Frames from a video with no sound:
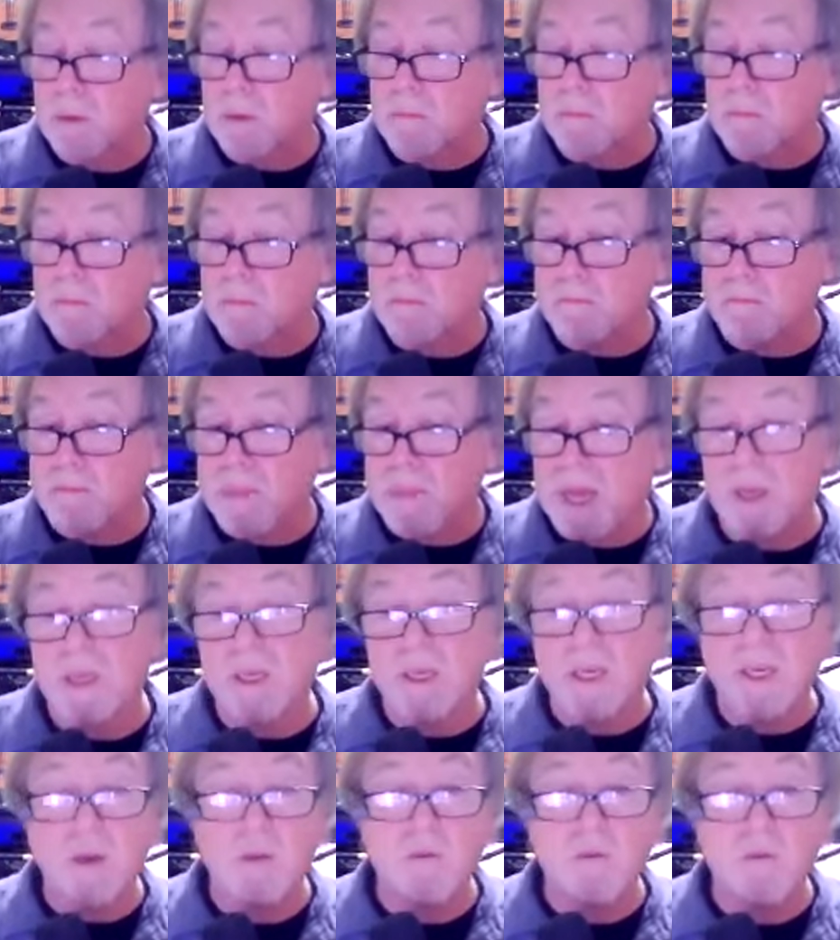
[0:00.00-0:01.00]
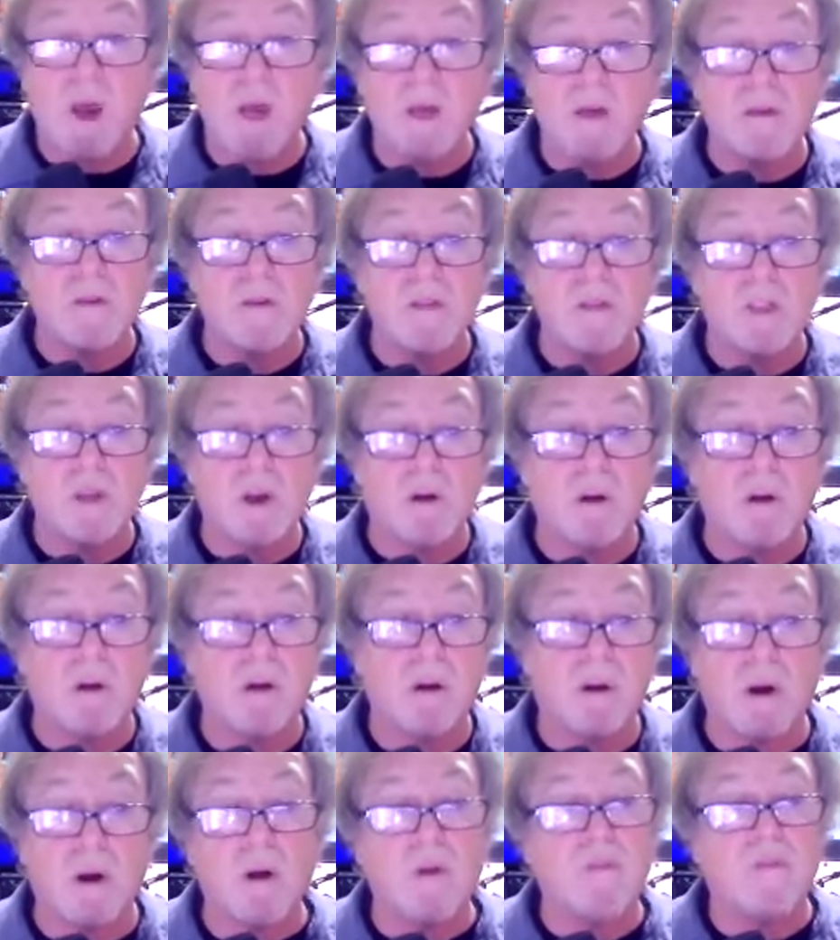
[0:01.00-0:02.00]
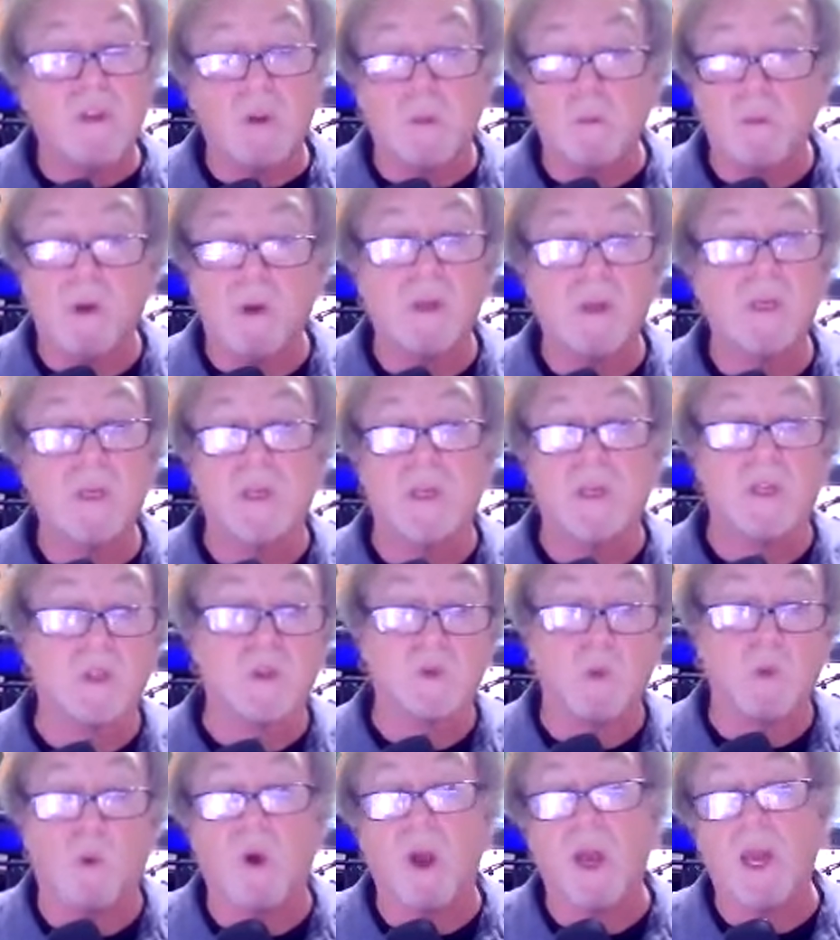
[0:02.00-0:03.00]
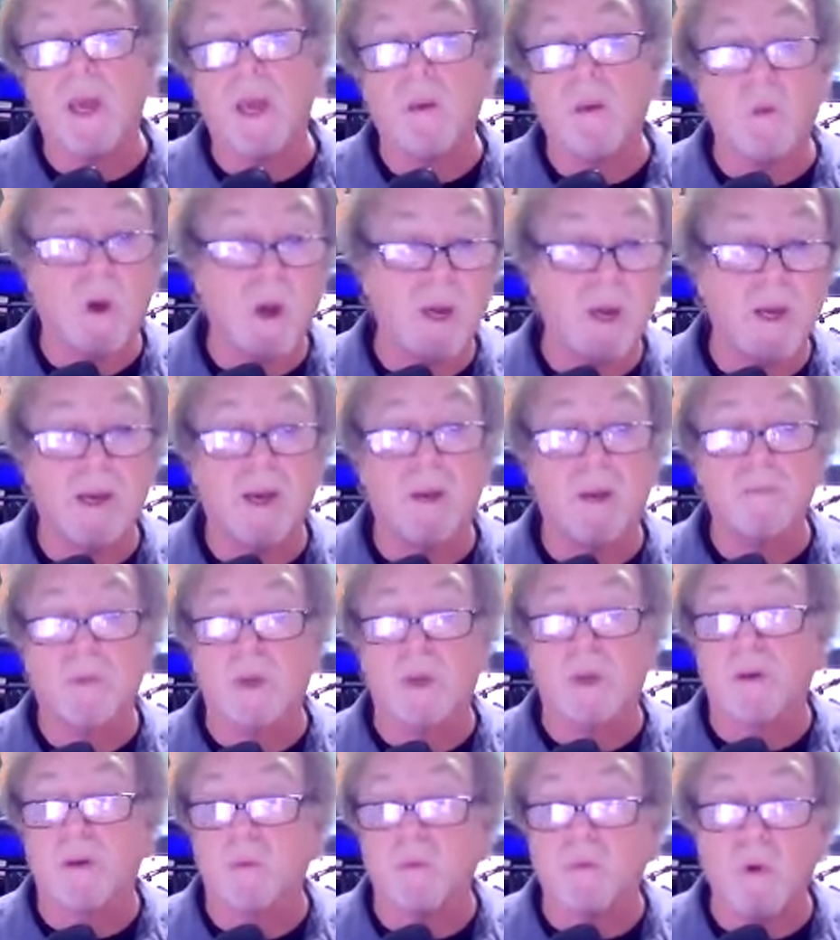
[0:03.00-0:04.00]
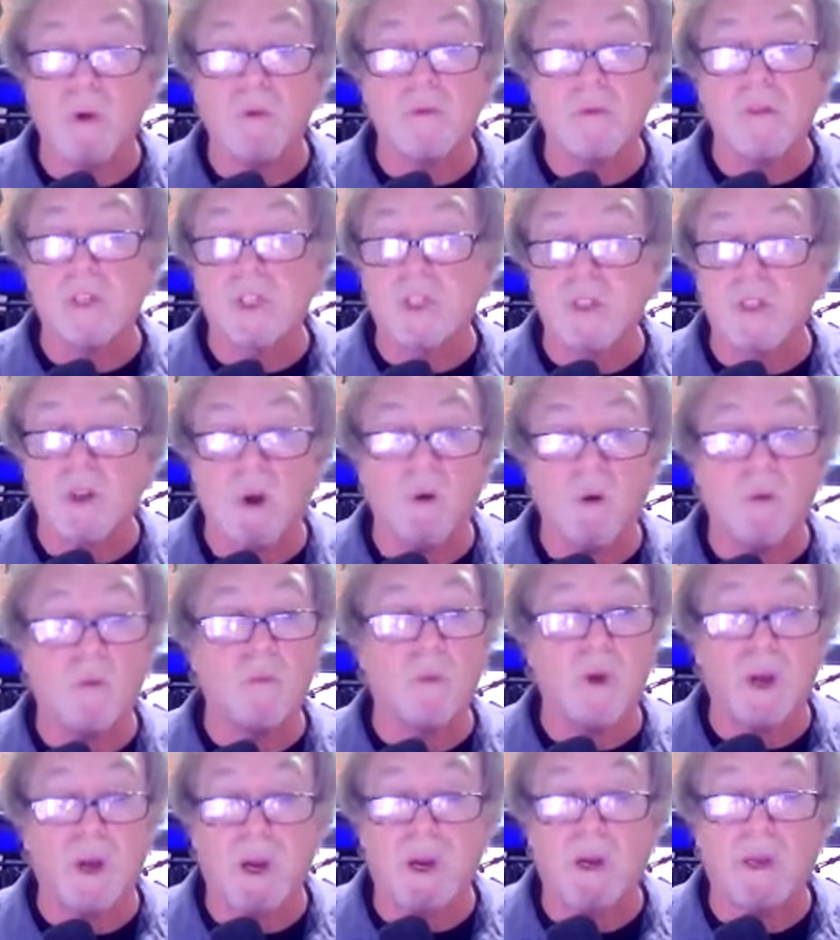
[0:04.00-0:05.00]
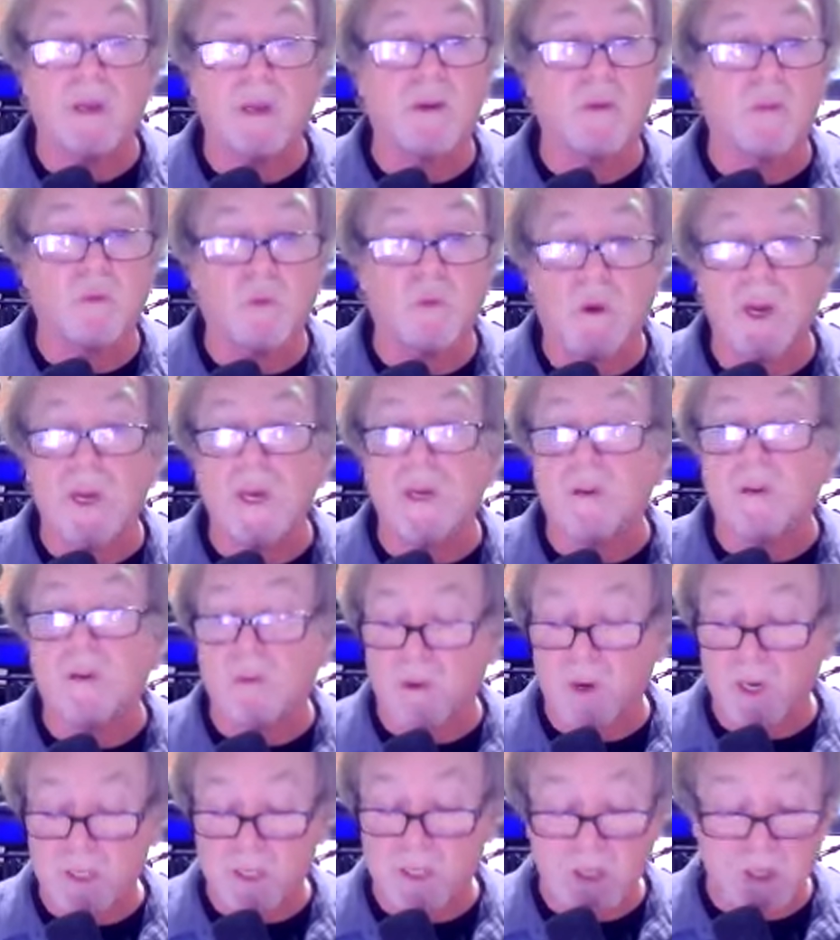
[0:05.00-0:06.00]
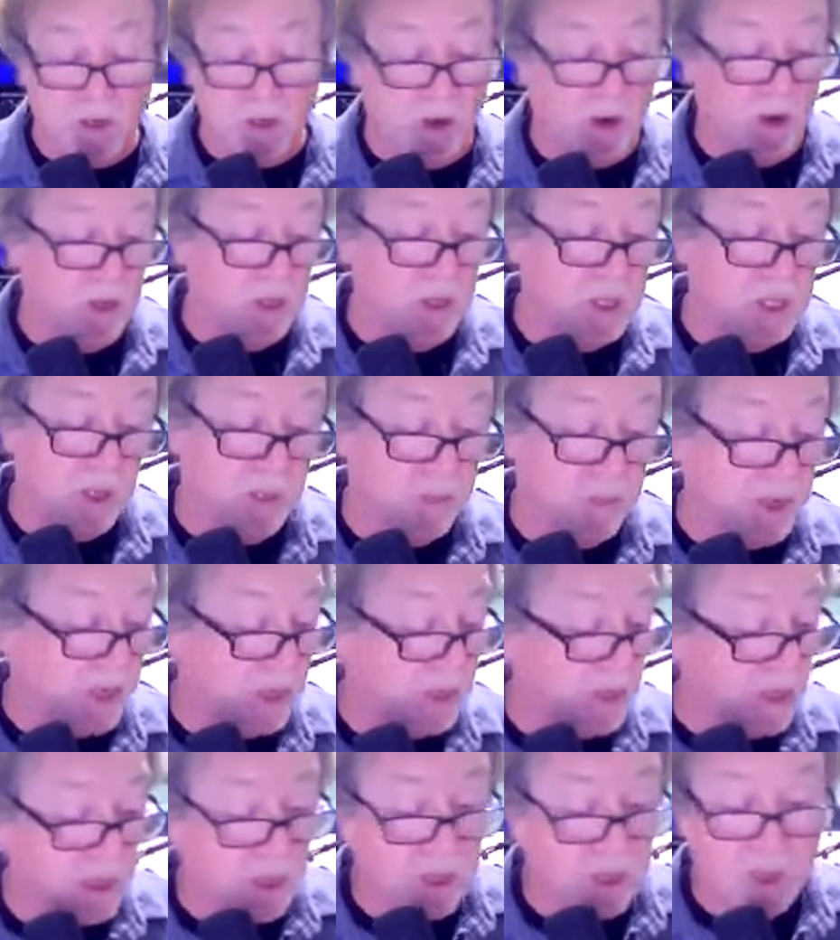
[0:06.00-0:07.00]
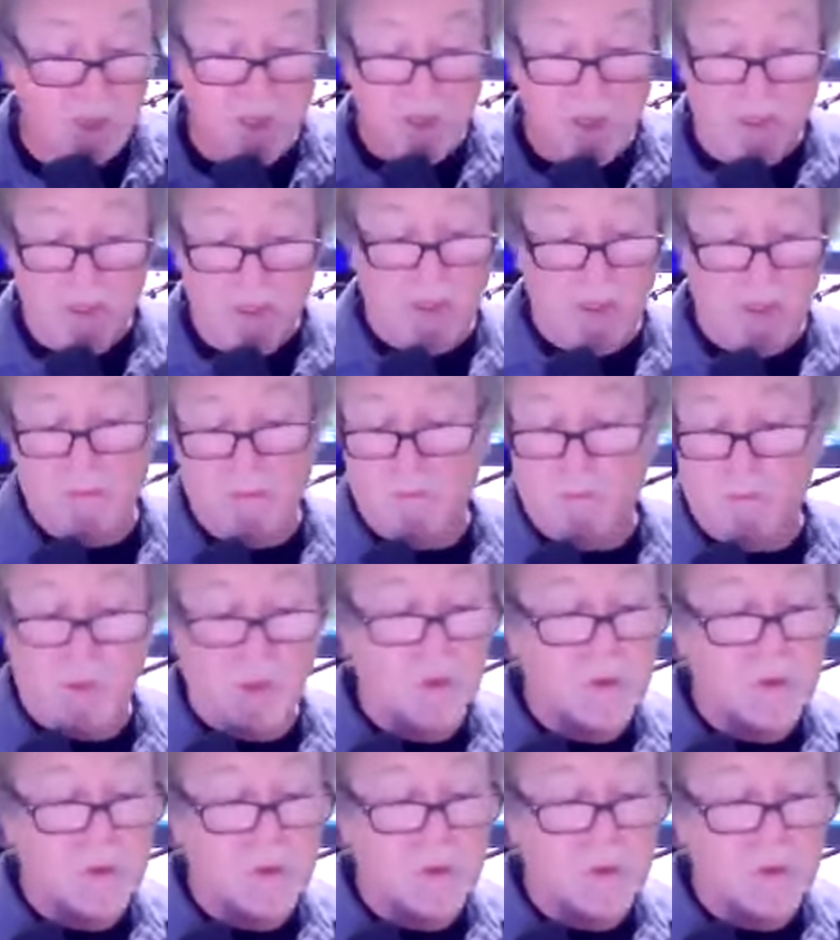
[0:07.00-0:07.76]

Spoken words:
melody writers are, Irving Berlin is way, way up there. Wrote so many great, great songs. I mean, Blue